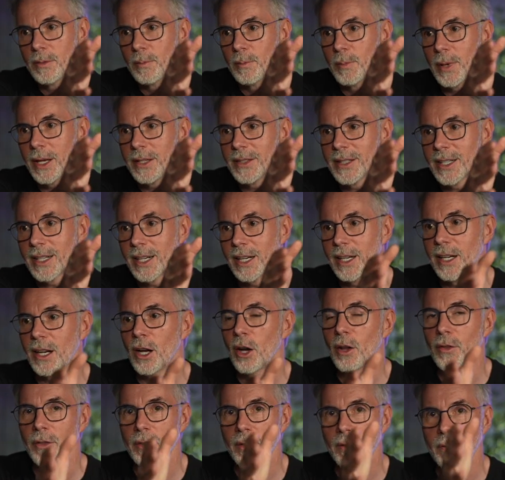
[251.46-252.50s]
basically
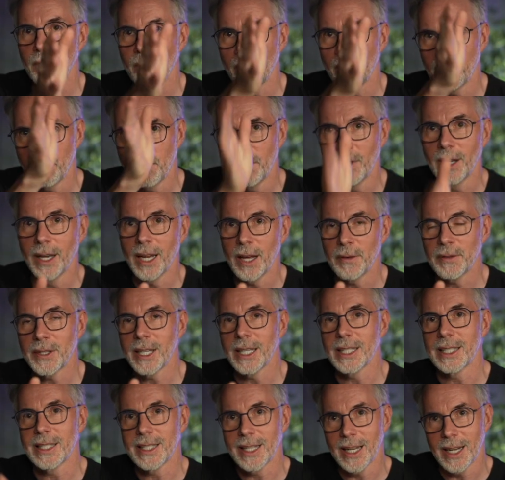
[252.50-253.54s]
on the
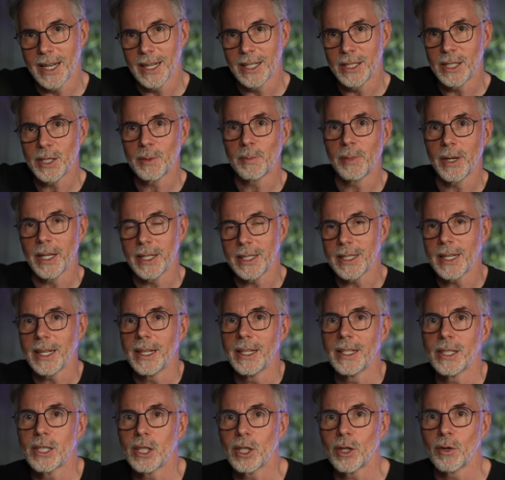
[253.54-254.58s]
left-hand side split
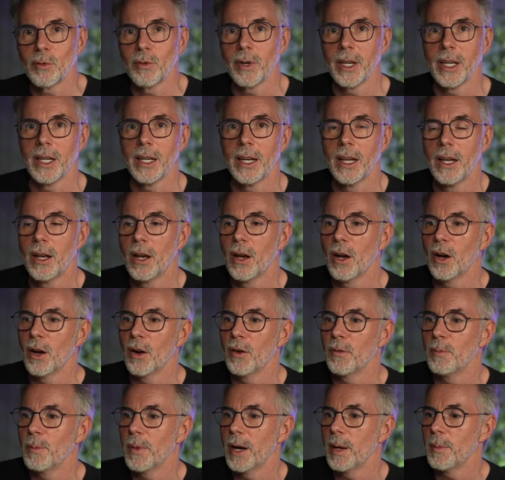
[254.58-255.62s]
screen
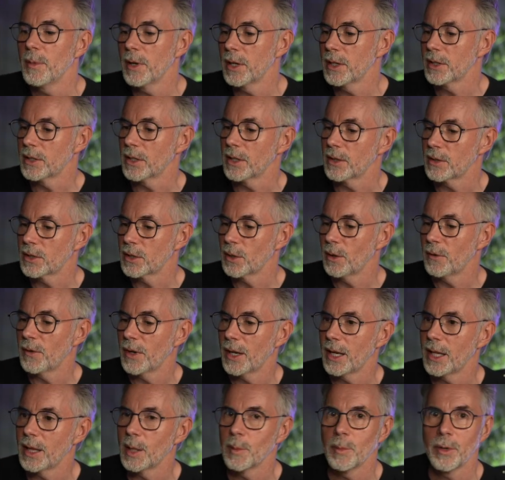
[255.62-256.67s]
of my monitor. So if I
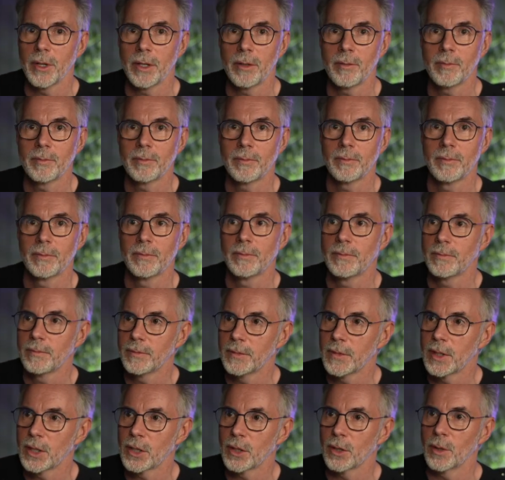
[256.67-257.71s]
hit the button,
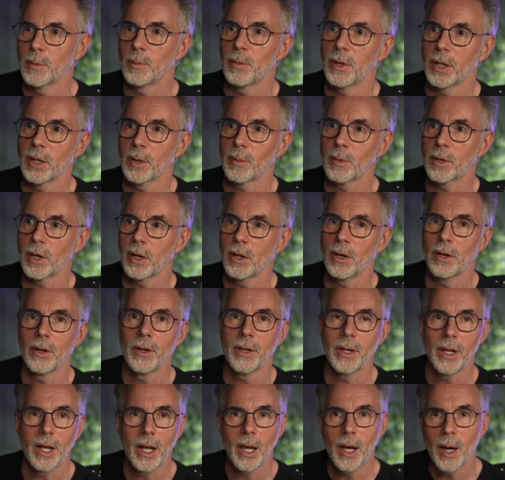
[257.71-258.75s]
it's going to bring up
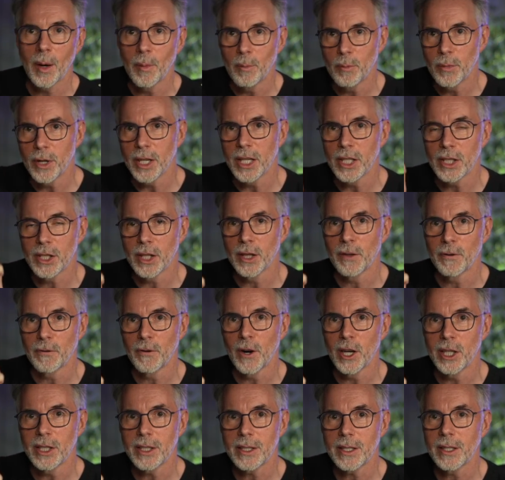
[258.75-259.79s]
Claude and bring it to the
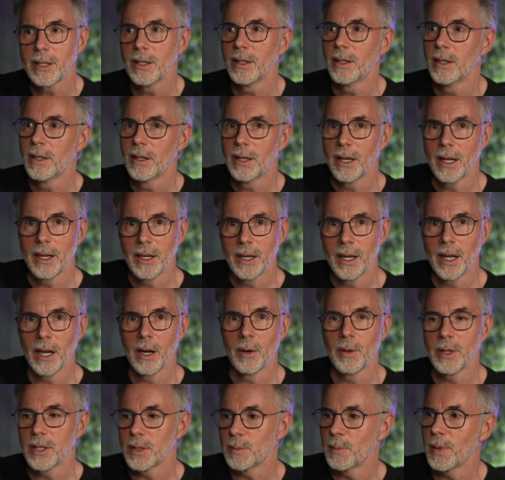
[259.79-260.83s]
front, and now
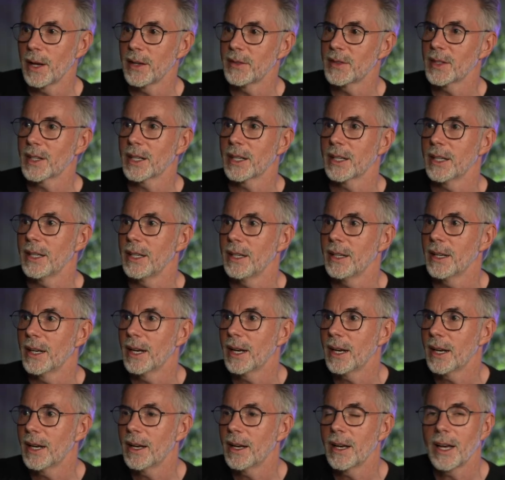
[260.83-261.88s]
it's basically
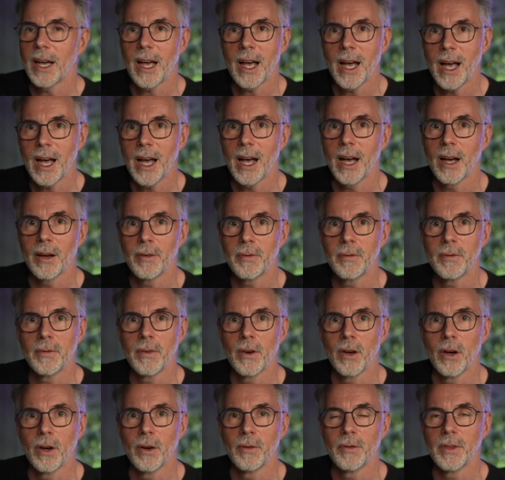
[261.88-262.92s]
half
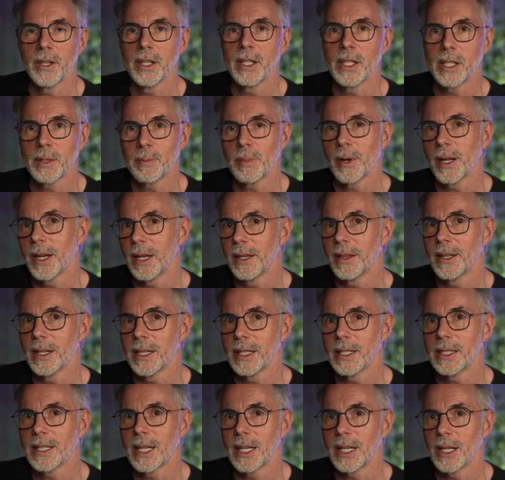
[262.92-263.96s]
of the display that
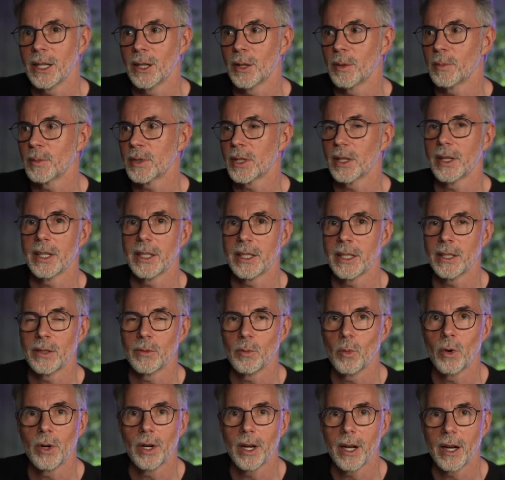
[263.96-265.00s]
it's taking up. So this is
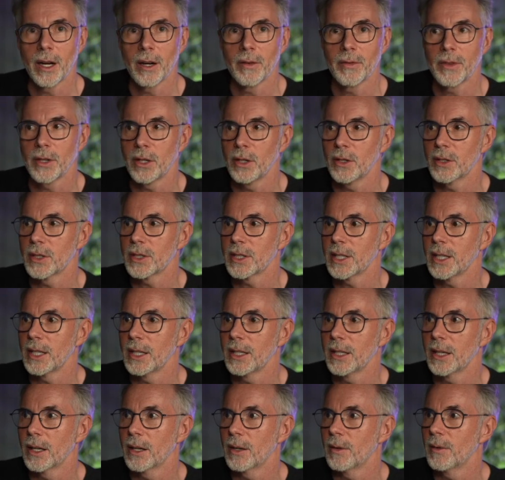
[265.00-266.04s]
one half that you're seeing
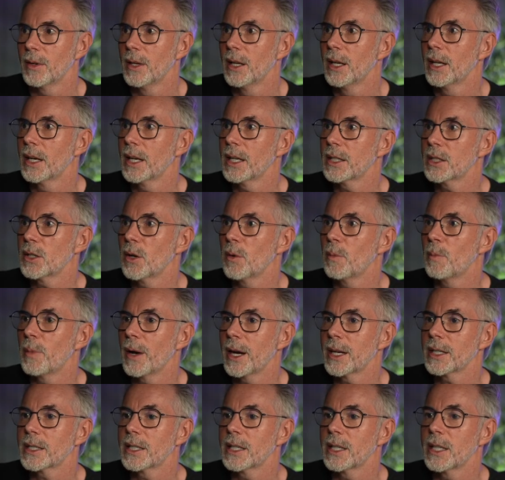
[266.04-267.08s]
now. Let's go
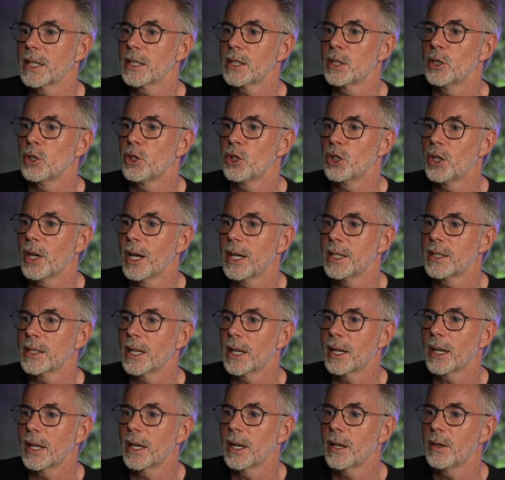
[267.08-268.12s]
back to this and change
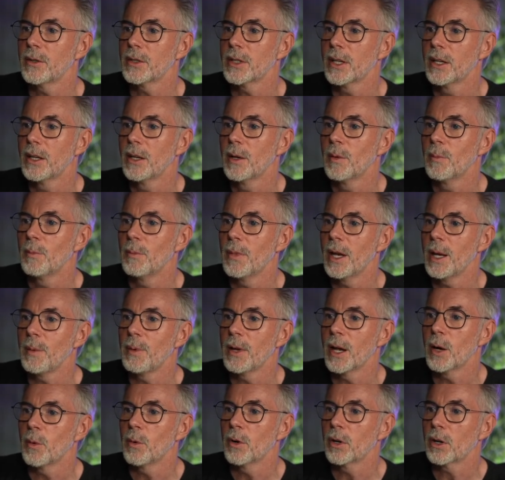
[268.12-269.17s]
that layout. Maybe
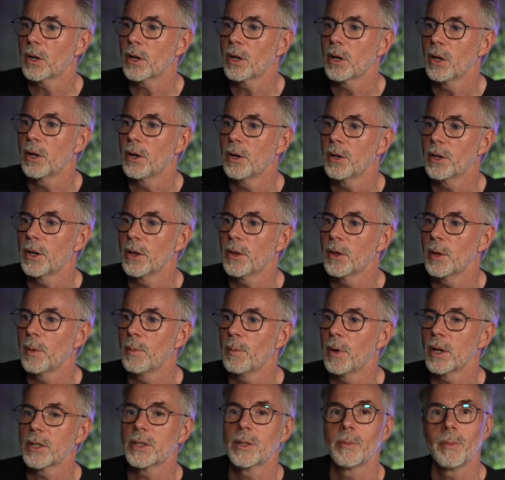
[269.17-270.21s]
I want Claude on the
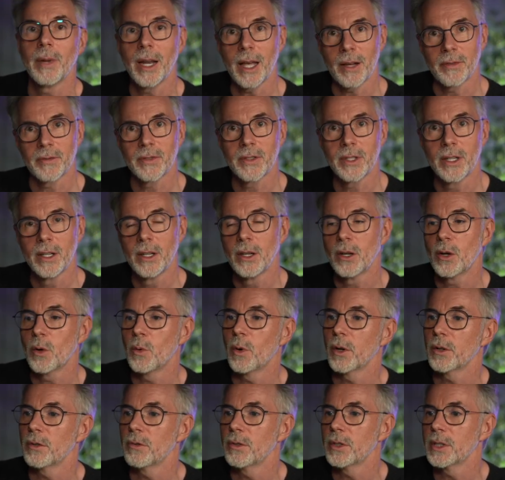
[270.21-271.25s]
bottom left
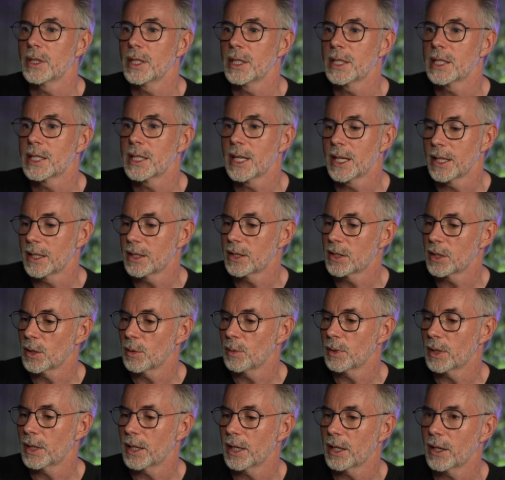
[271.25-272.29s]
quadrant instead, so
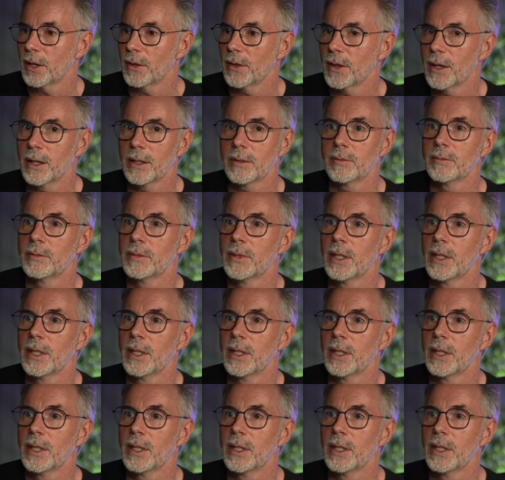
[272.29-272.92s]
we'll click on that